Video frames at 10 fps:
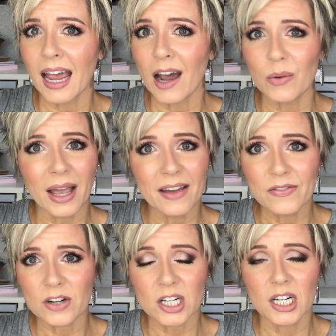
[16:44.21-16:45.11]

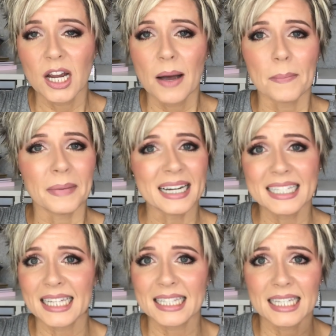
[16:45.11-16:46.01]
However, my
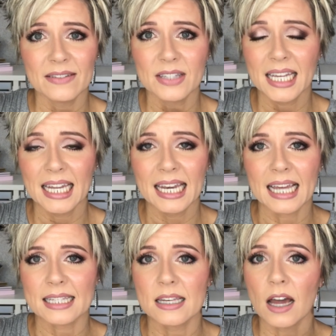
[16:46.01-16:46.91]
sensitive skin
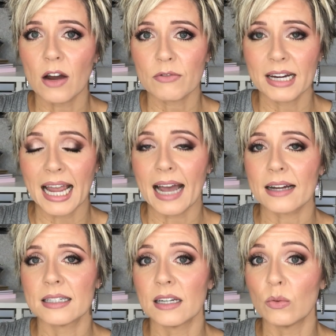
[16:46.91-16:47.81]
has not
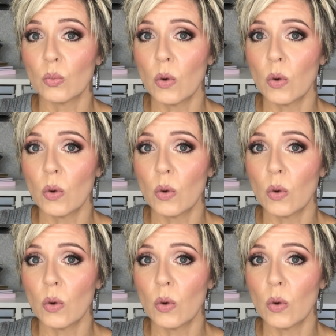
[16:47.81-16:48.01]
reacted